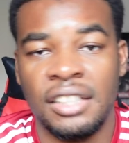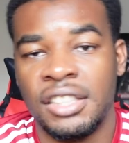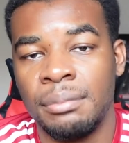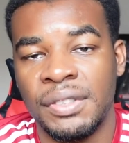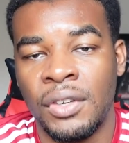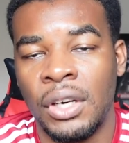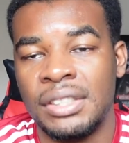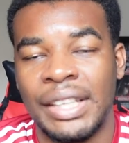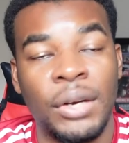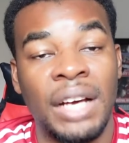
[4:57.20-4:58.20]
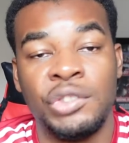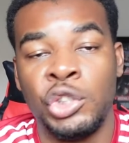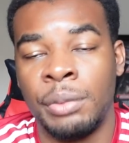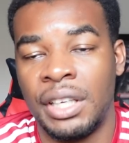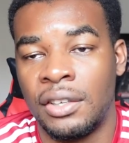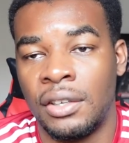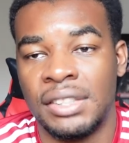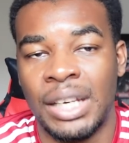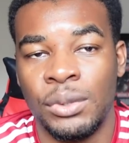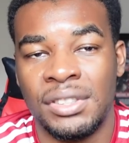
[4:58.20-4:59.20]
And in terms of cons, they don't have too many
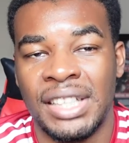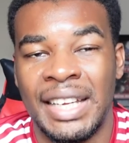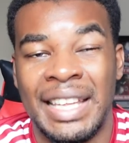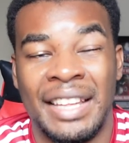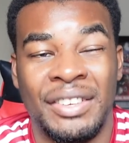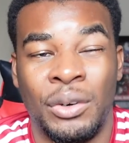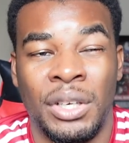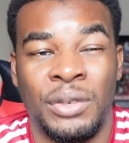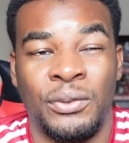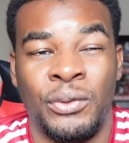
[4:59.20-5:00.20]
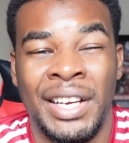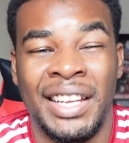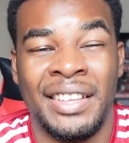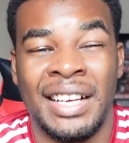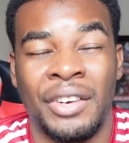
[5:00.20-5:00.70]
cons. I would say that the only really thing